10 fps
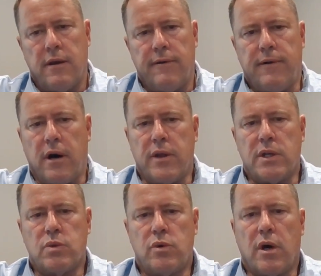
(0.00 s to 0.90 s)

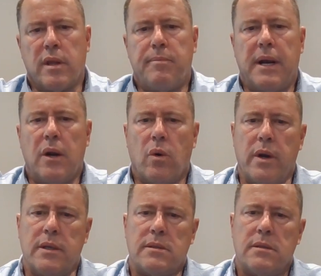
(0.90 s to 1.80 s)
Fathers would rather pay
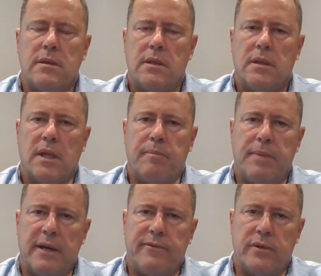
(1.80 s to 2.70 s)
lawyers than
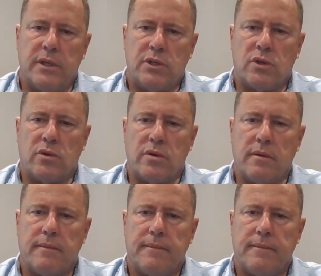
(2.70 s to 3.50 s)
pay for their children.